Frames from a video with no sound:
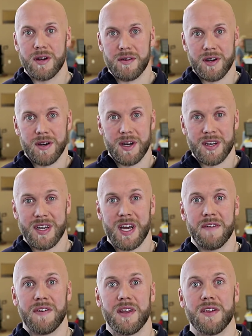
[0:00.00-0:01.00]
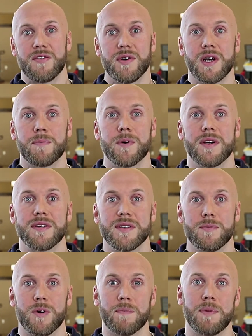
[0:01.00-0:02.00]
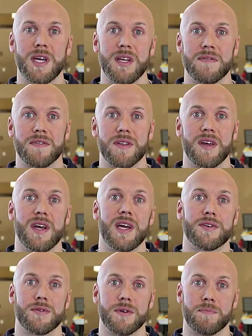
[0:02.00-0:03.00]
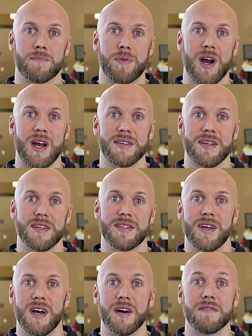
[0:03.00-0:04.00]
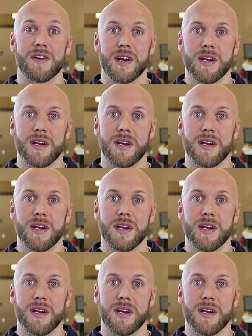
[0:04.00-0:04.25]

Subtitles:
and identifying the trigger points is more painful than the actual process of dry